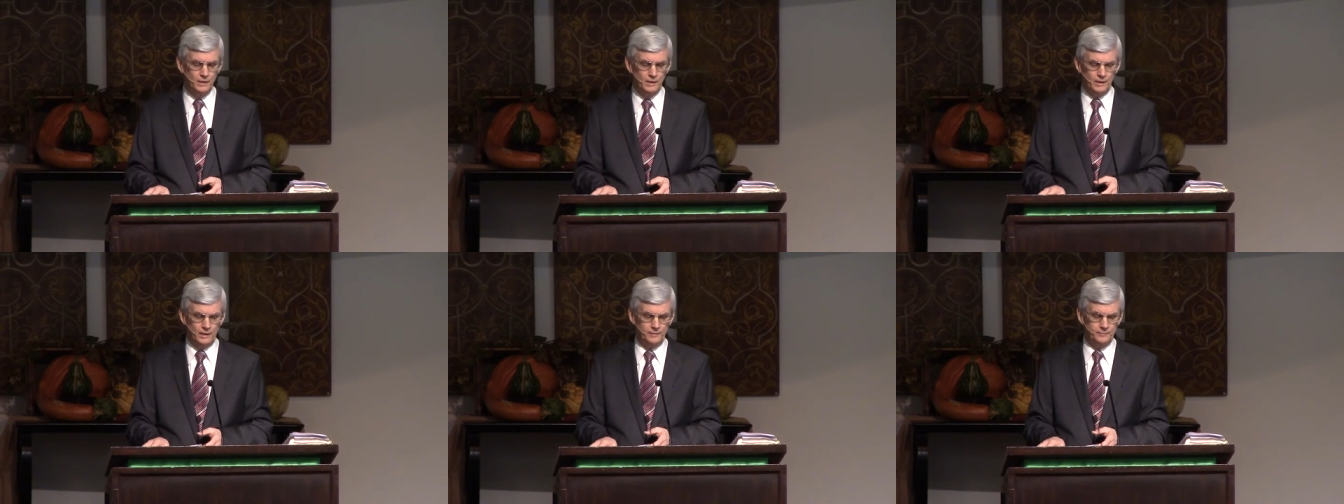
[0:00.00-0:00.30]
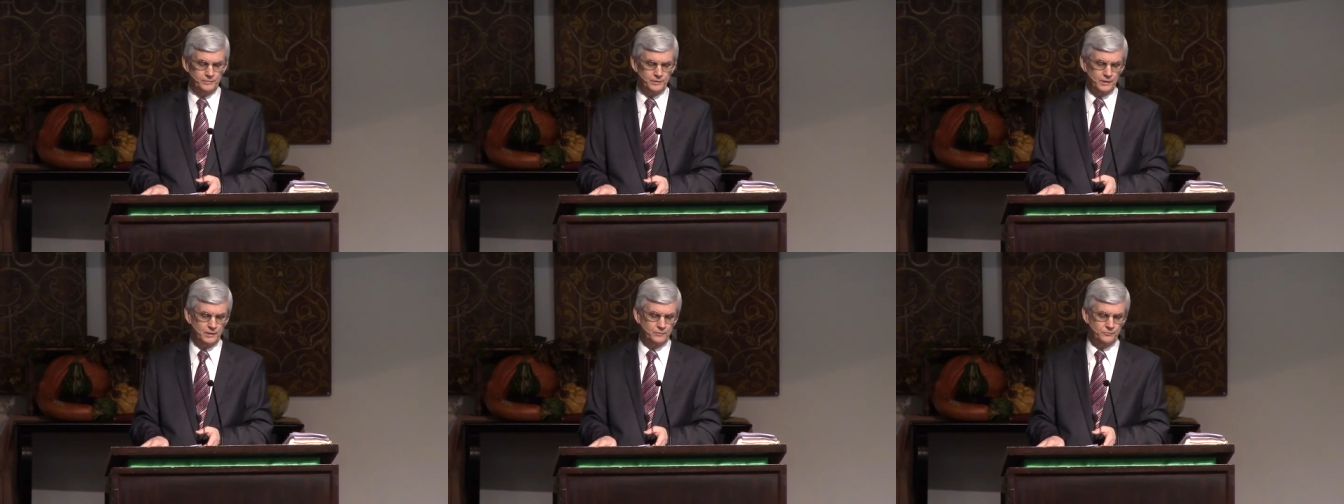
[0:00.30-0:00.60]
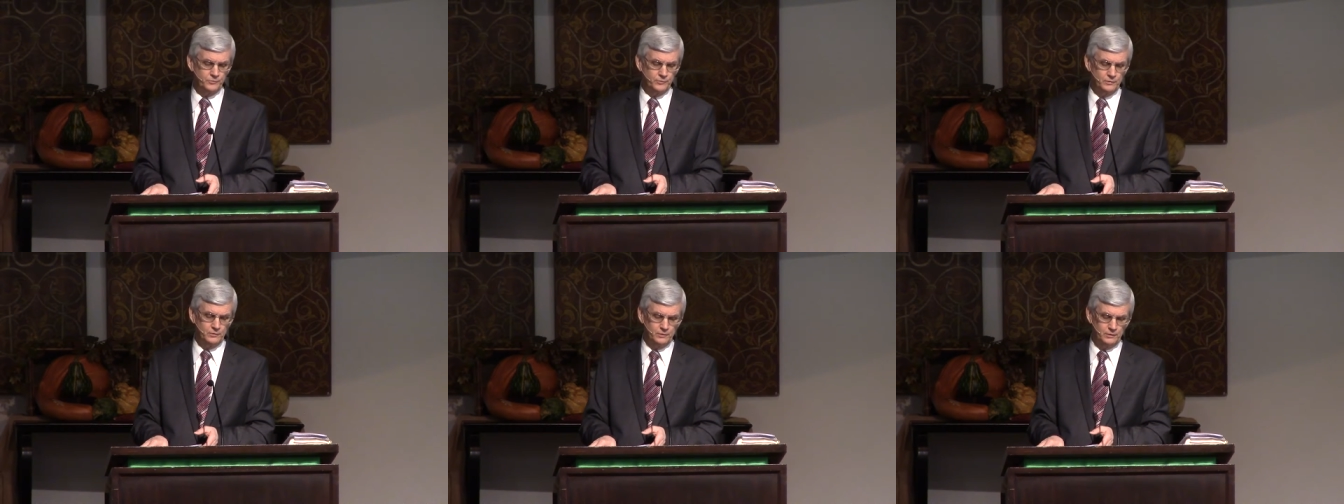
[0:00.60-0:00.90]
I'm
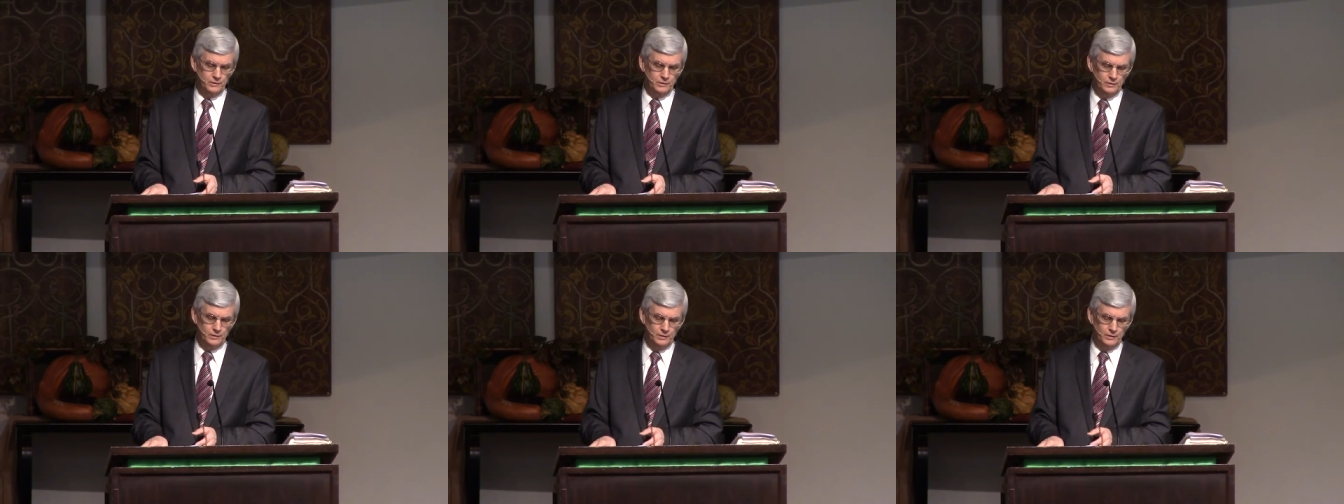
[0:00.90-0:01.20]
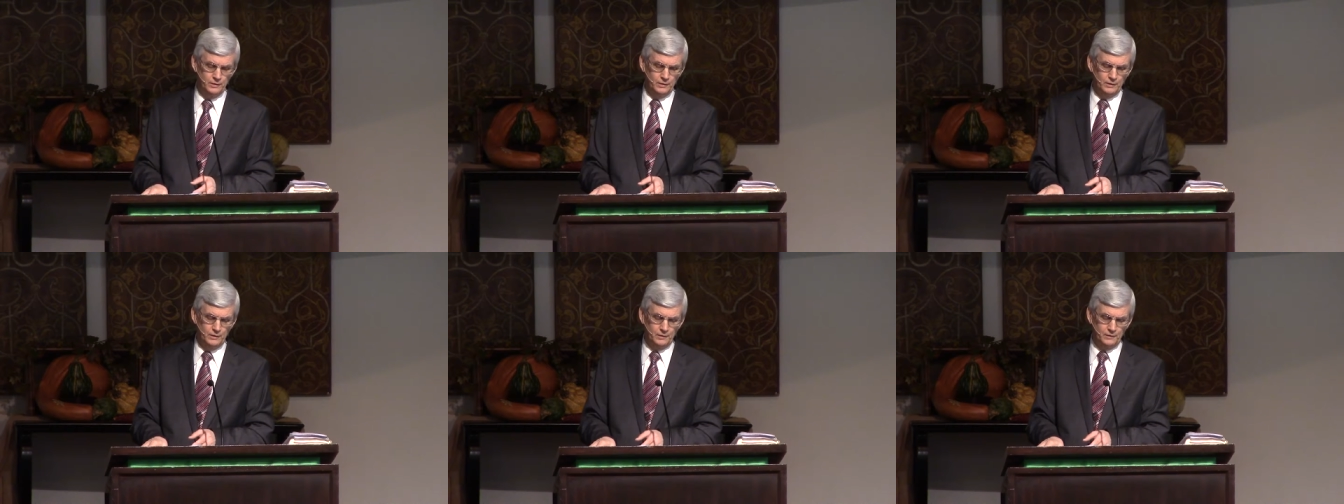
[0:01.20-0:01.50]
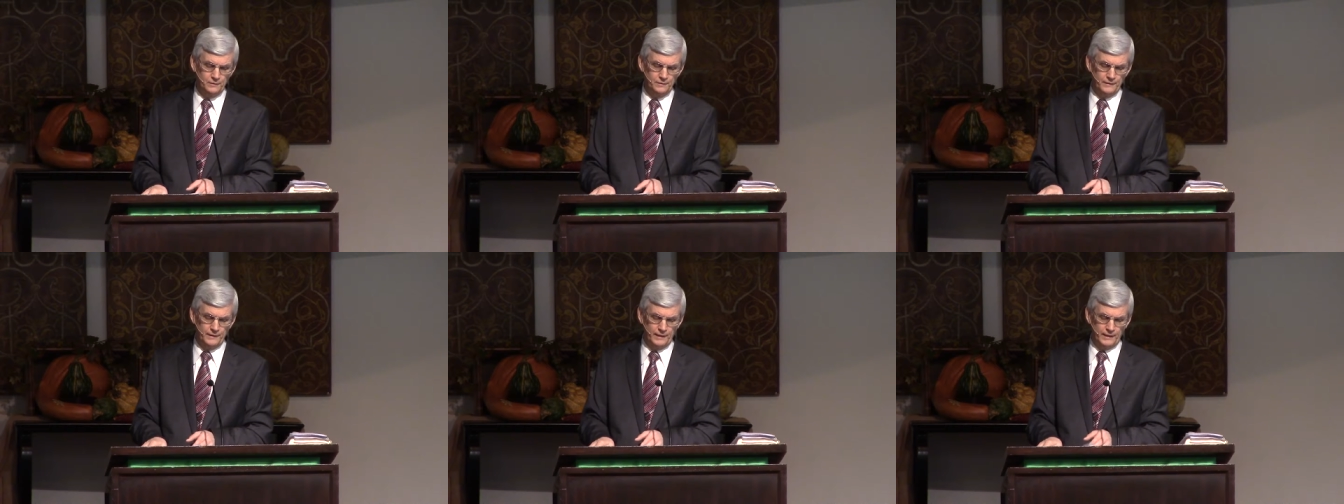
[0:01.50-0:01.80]
thankful
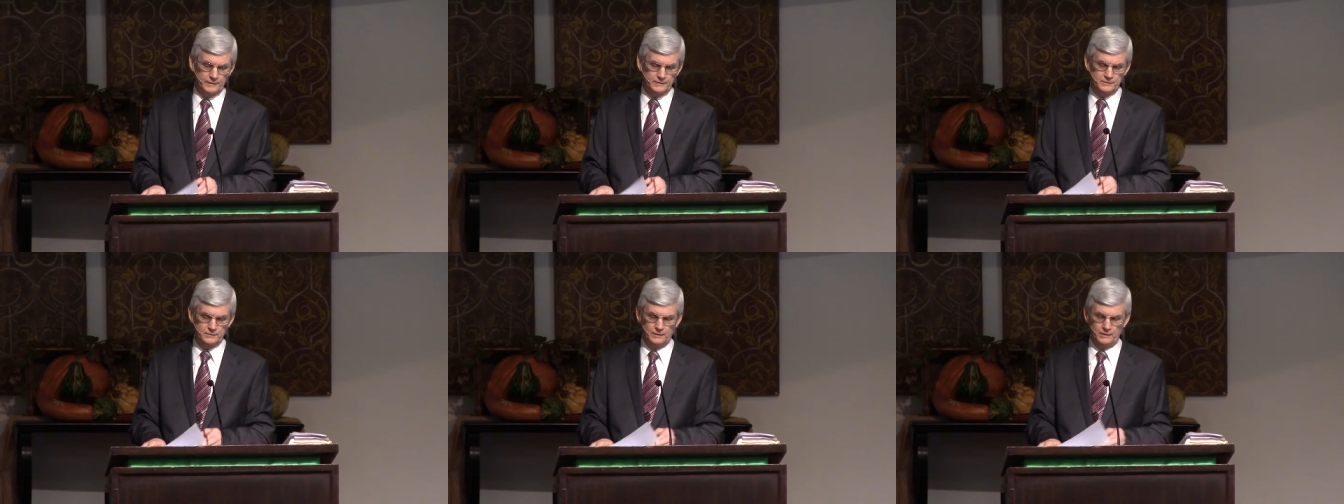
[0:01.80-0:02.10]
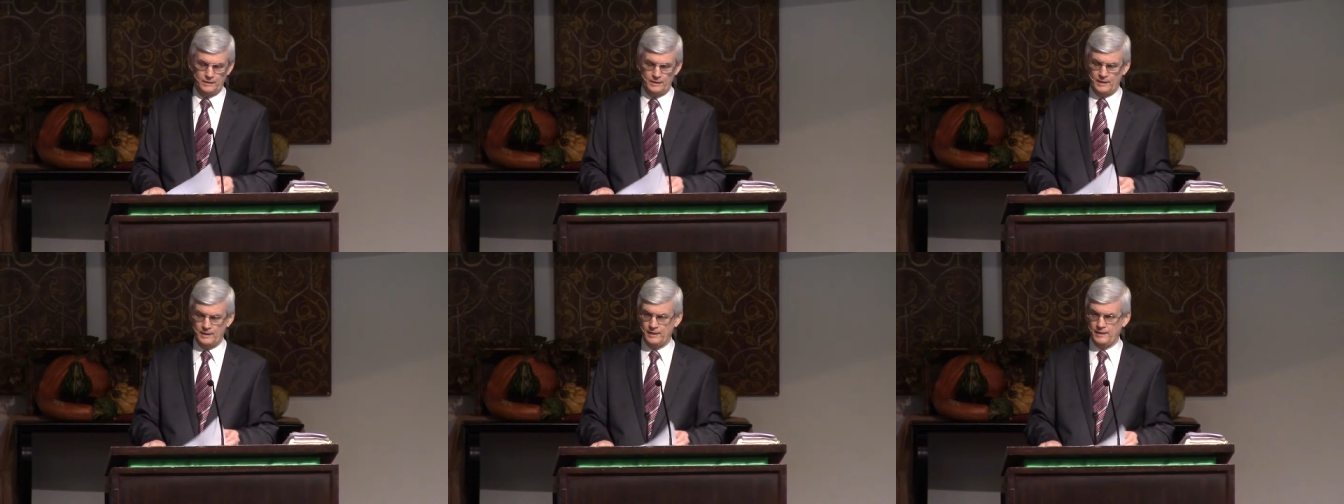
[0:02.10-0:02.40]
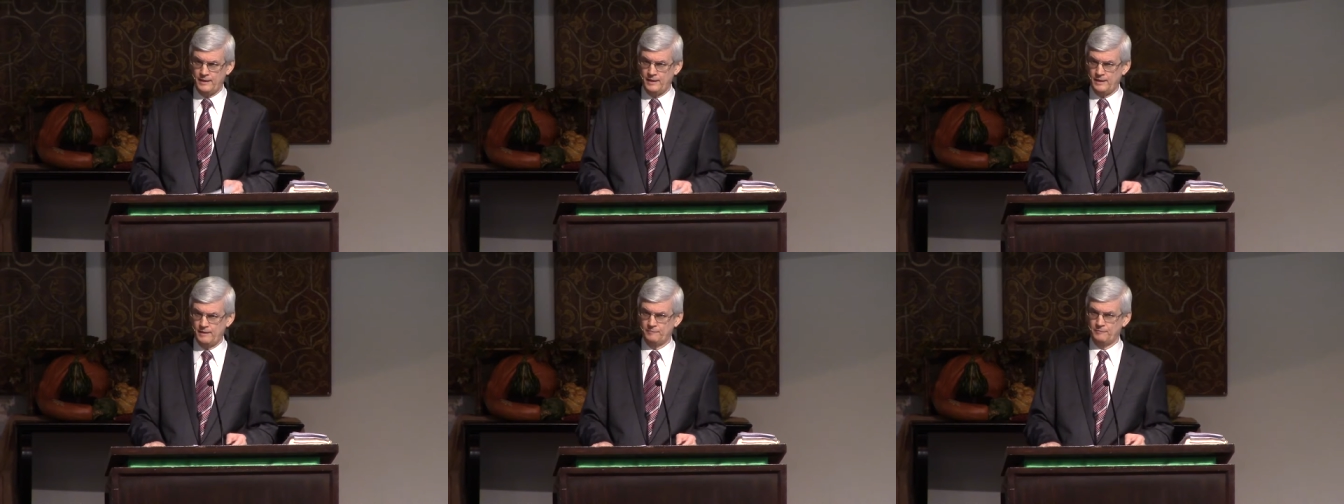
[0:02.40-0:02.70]
that I
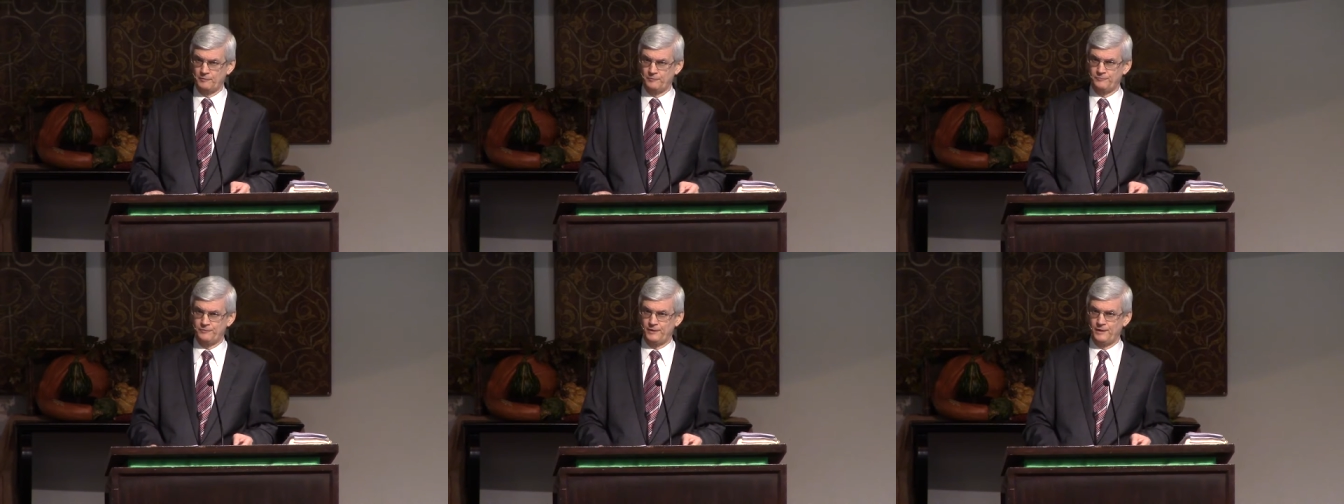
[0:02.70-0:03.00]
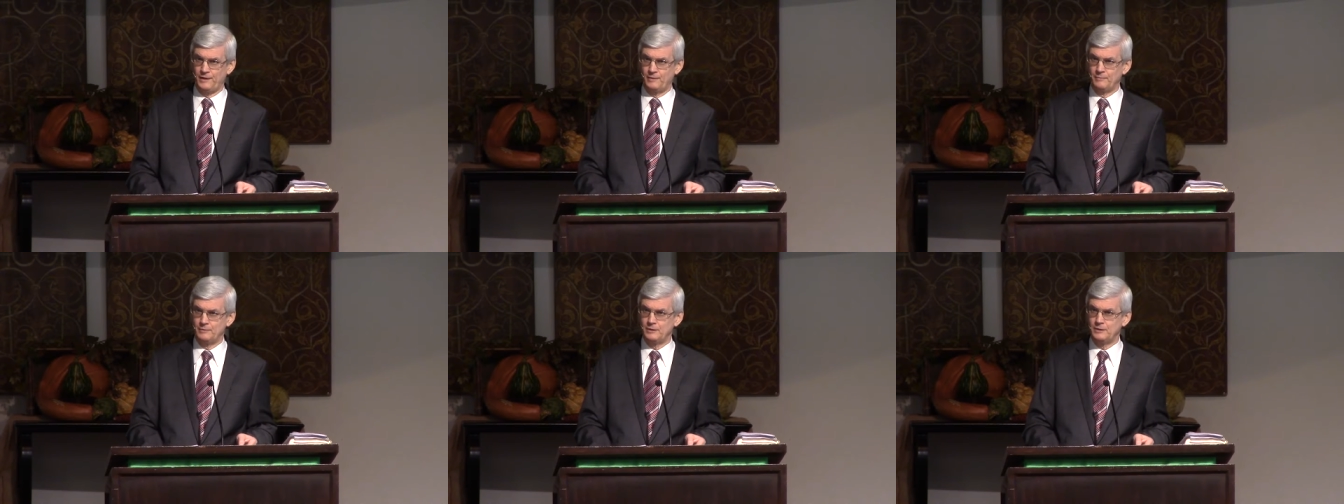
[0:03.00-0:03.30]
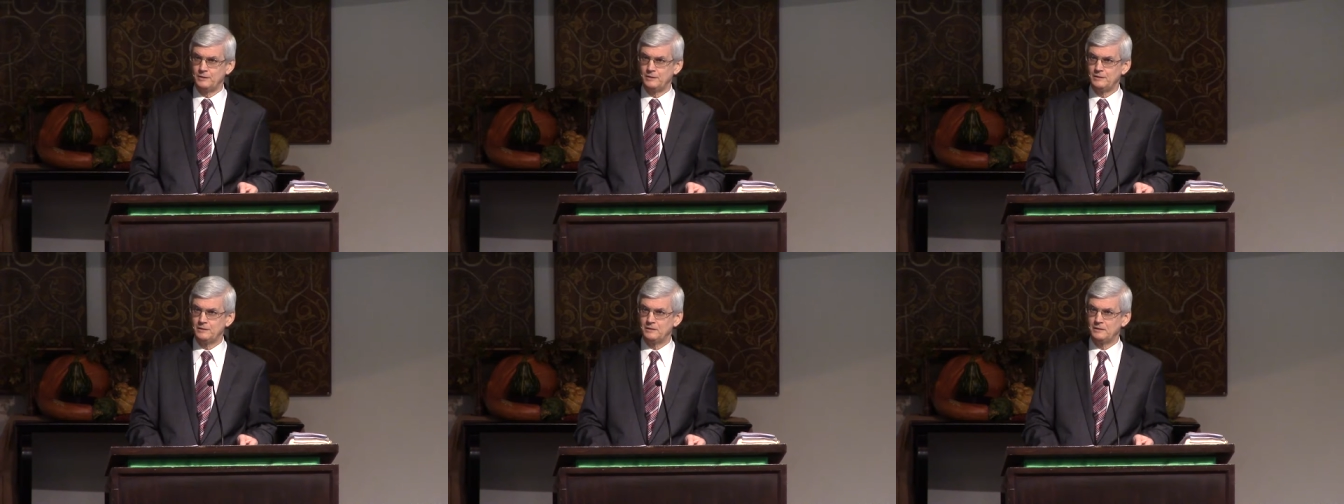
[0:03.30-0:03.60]
have a
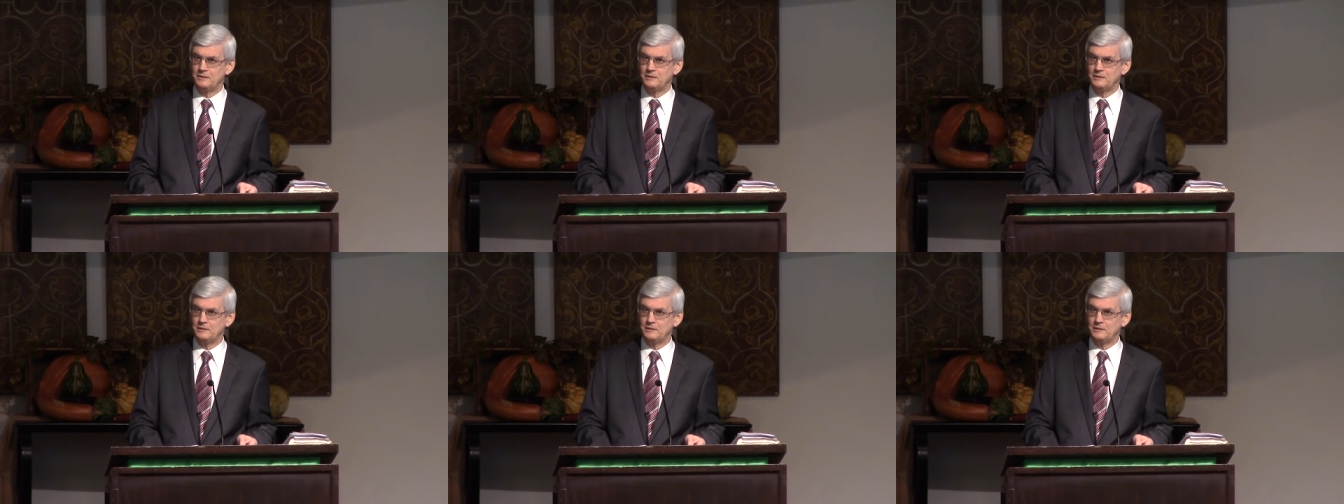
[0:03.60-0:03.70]
family